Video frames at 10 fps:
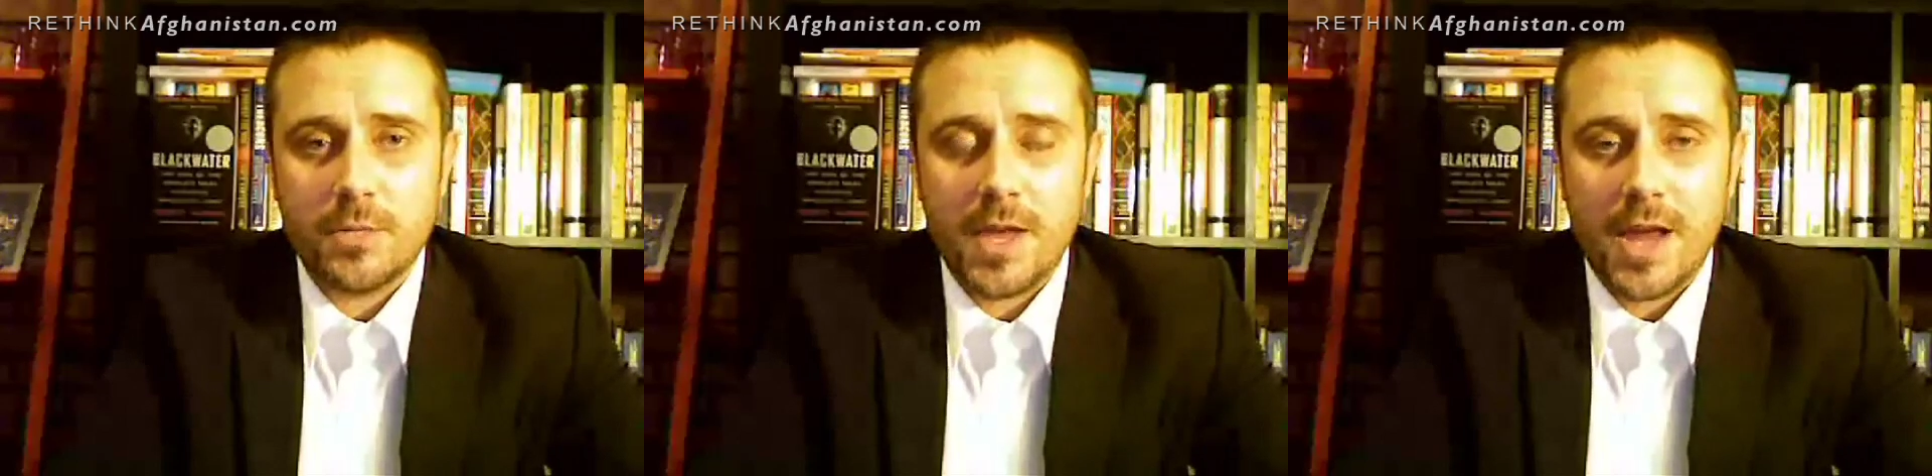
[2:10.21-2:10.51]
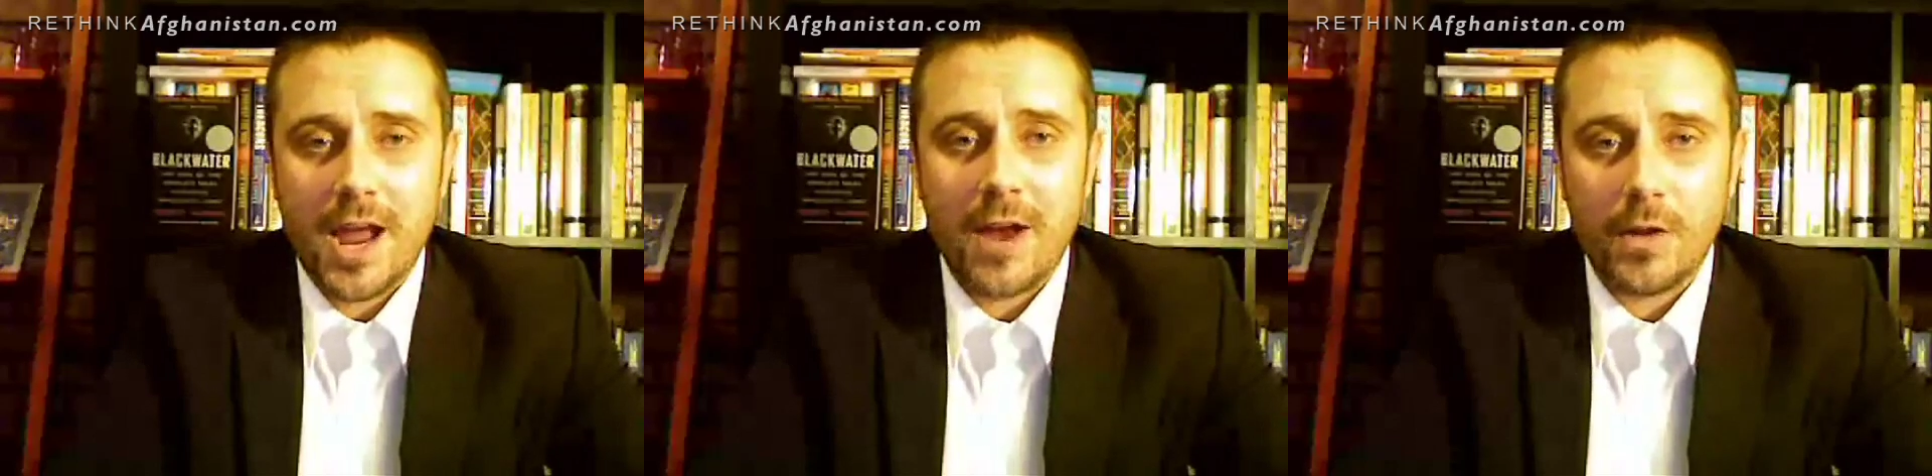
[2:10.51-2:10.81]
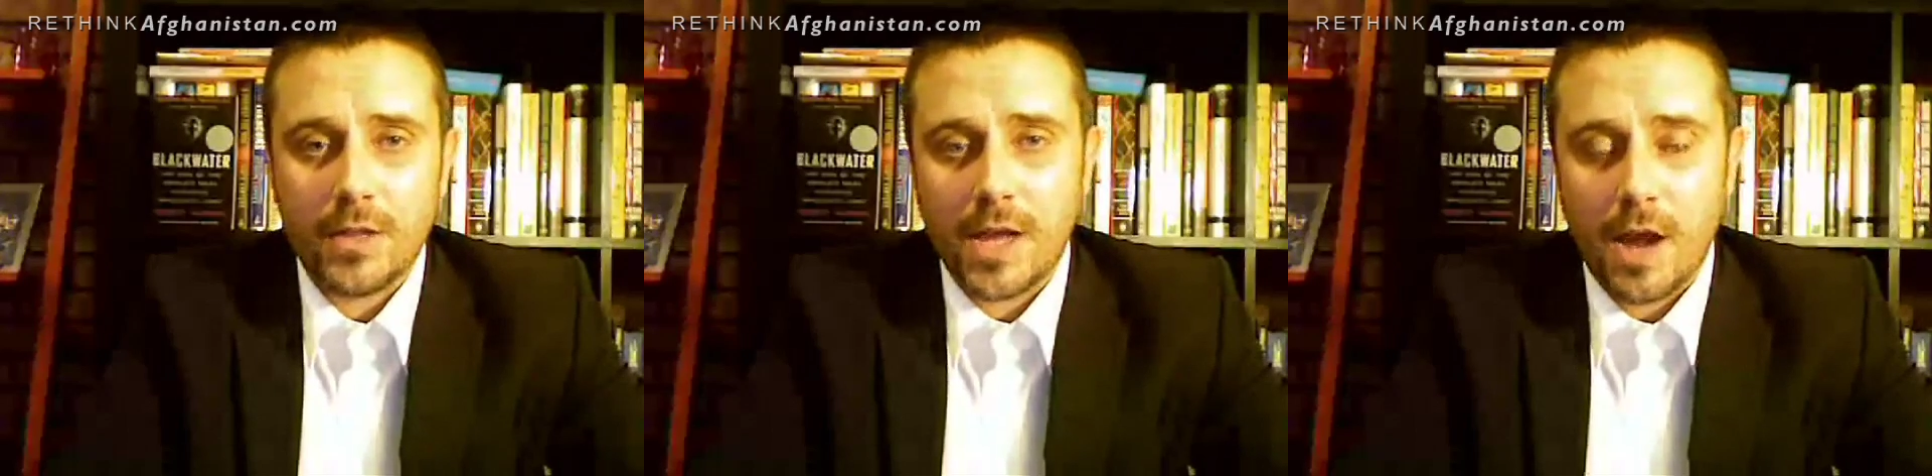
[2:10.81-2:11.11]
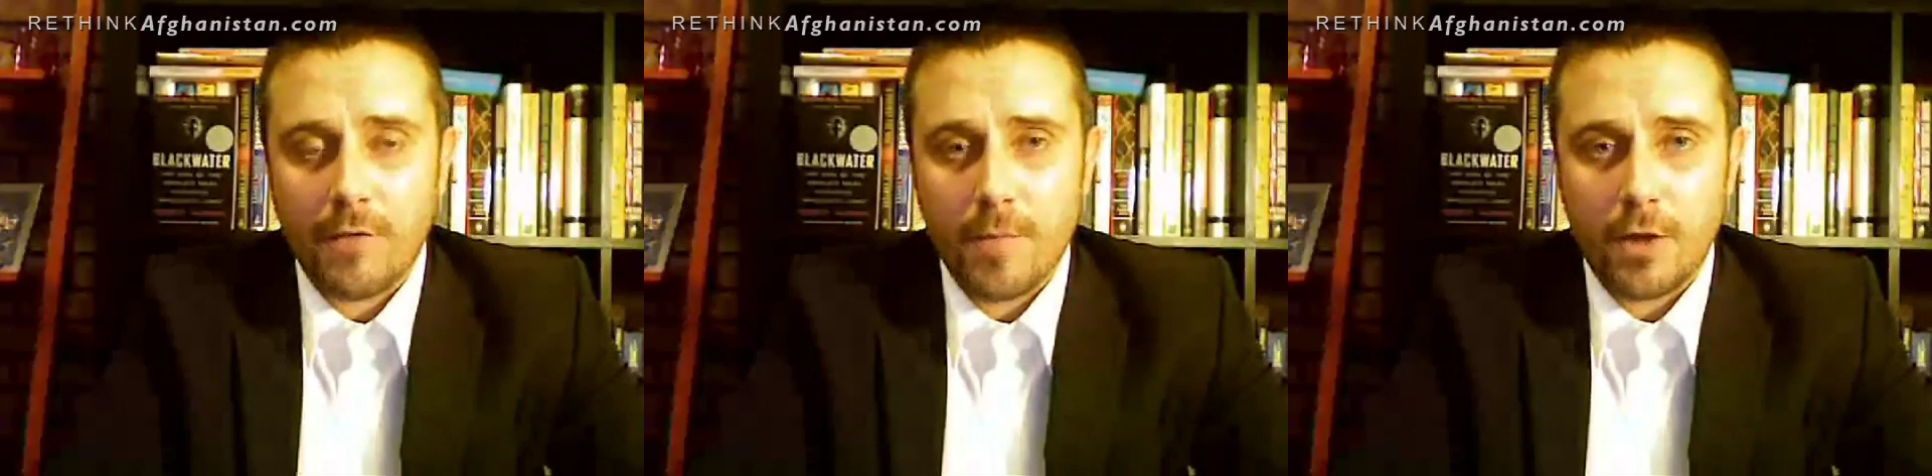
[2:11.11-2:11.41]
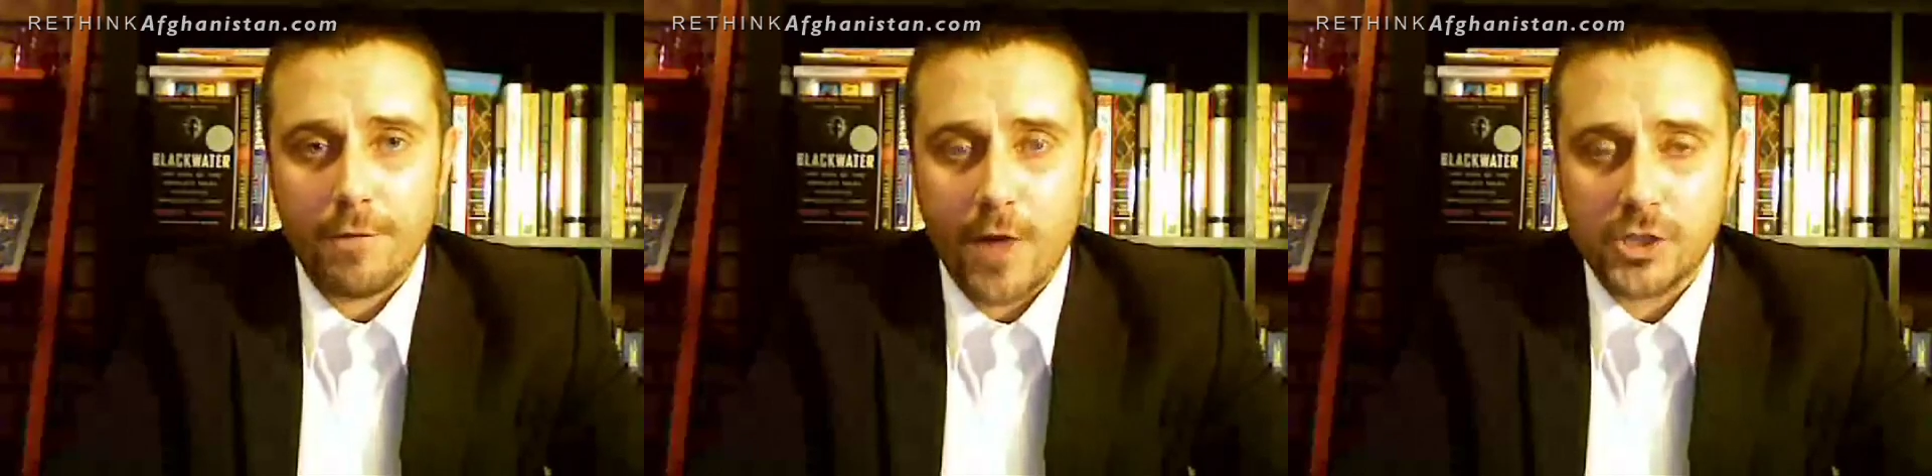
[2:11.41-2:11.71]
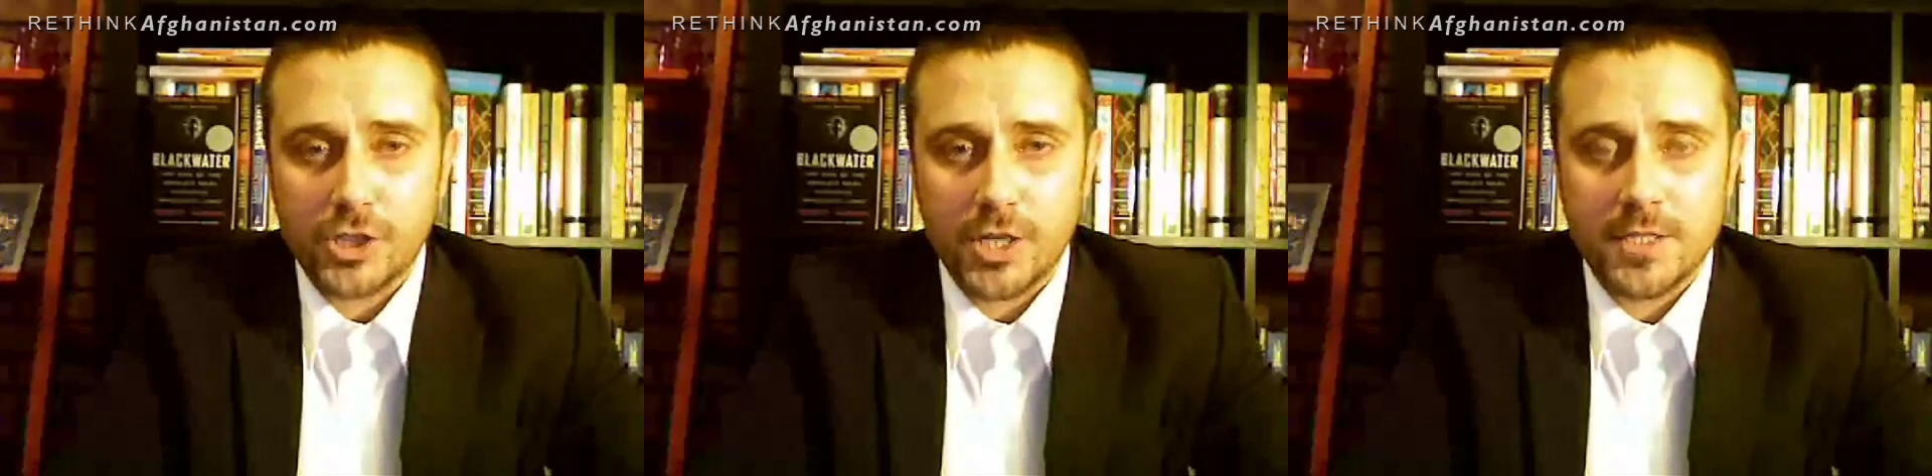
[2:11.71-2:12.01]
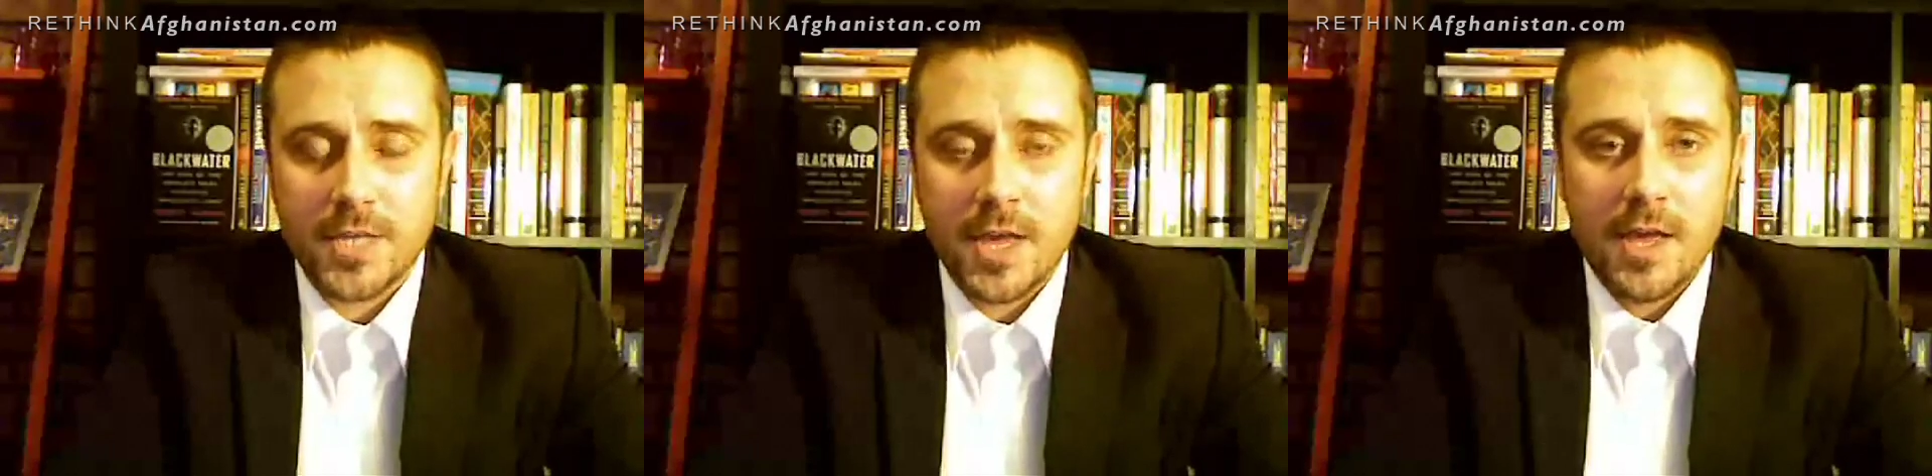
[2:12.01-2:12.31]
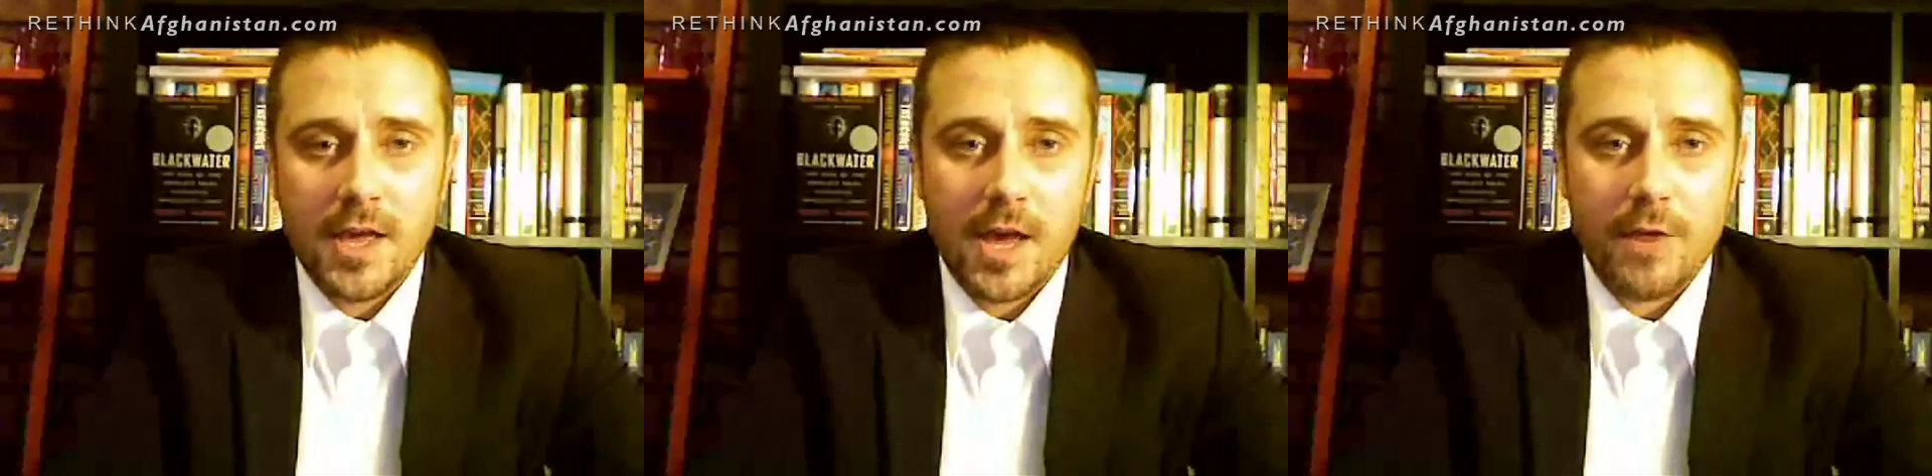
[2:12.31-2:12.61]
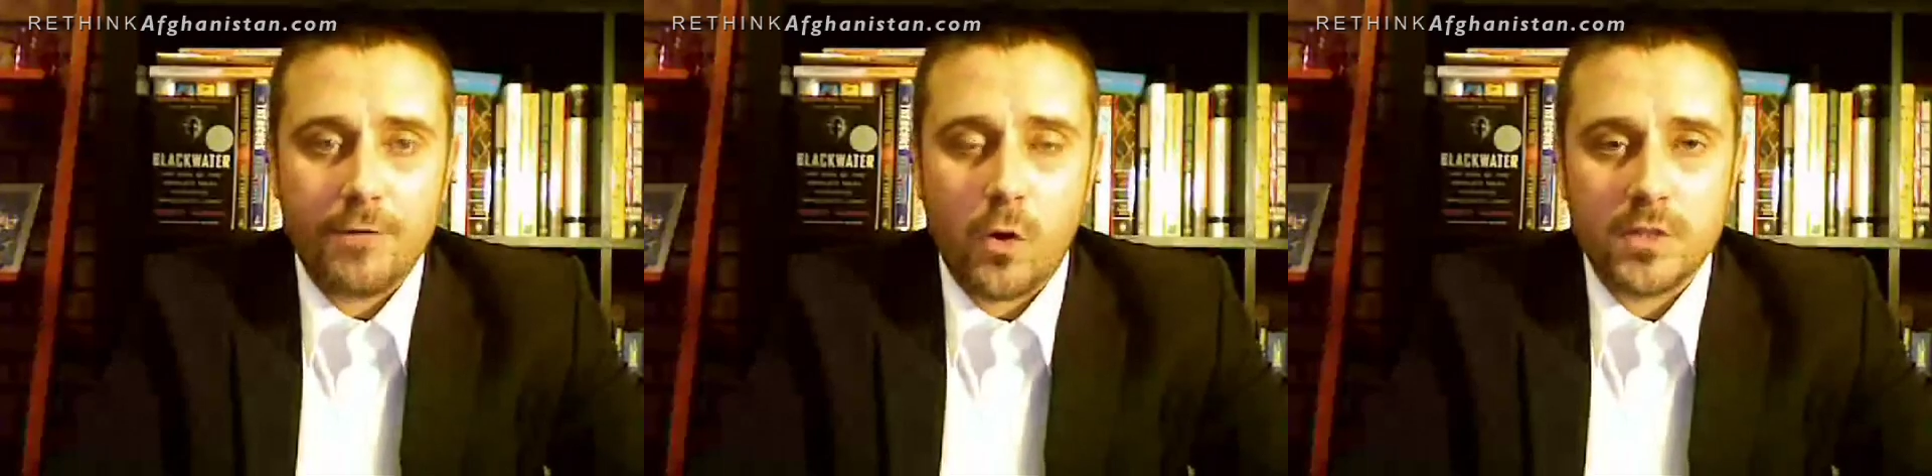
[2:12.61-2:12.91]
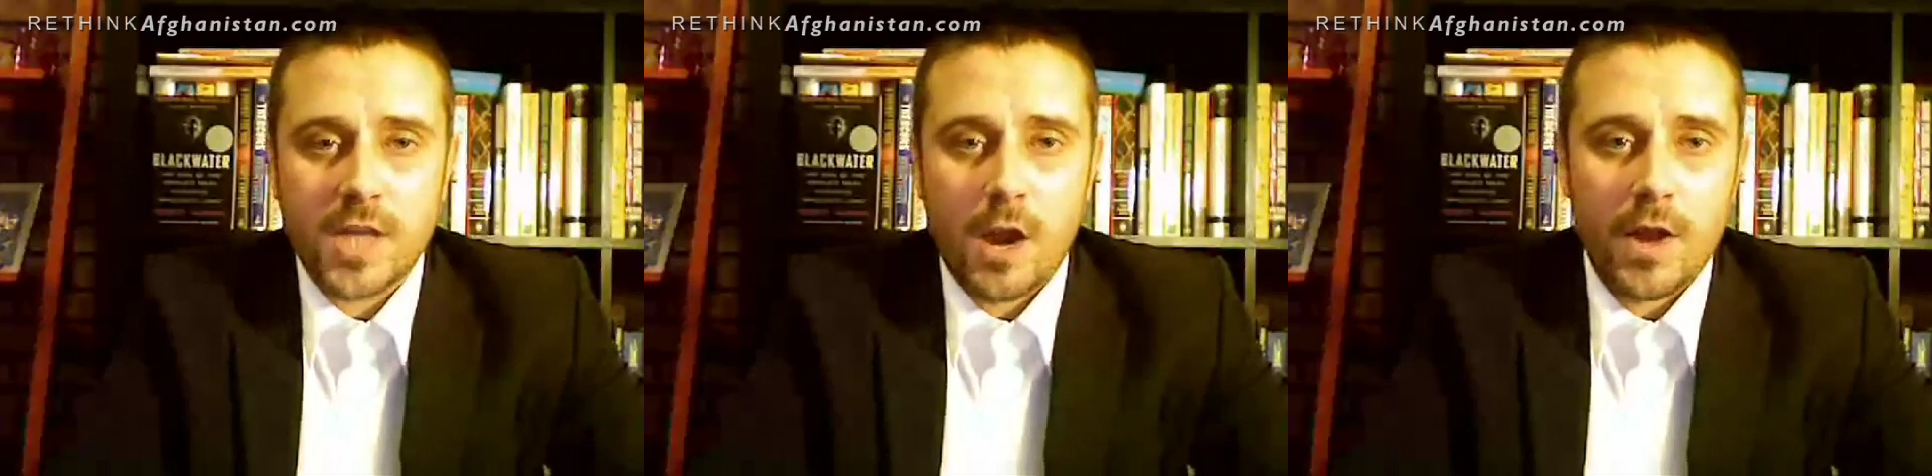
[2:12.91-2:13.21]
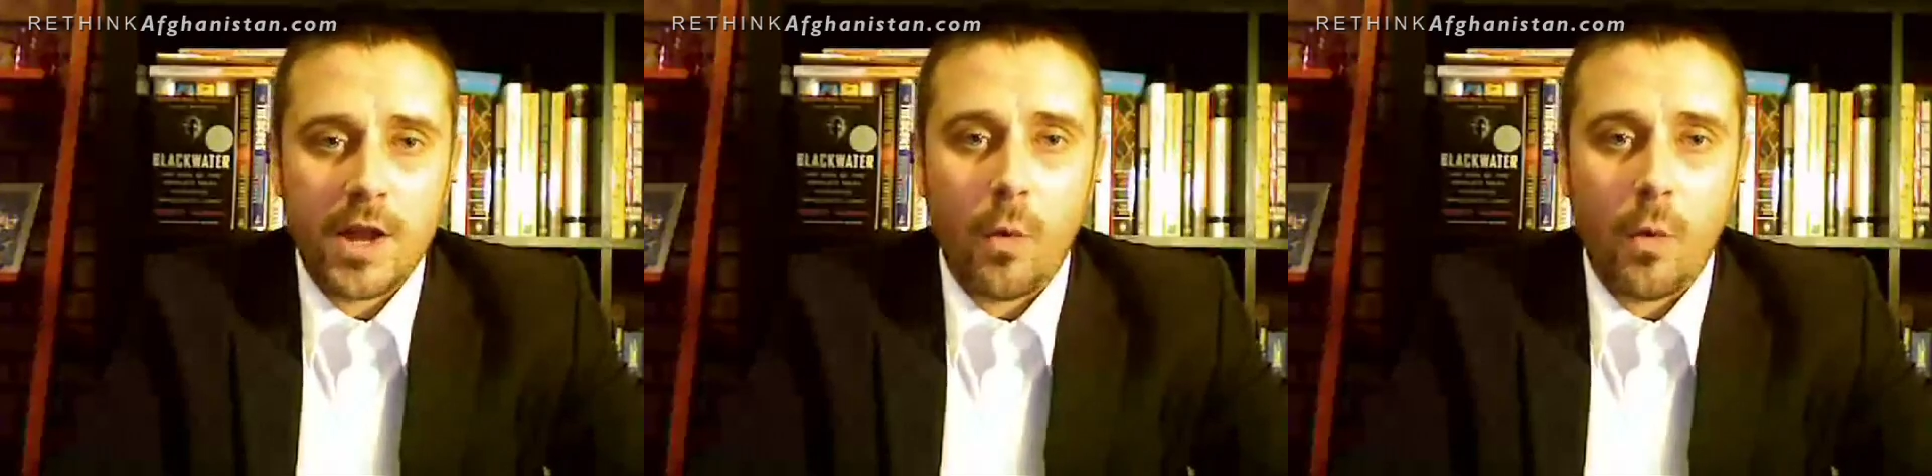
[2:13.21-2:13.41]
to be inherently governmental functions. And of course, carrying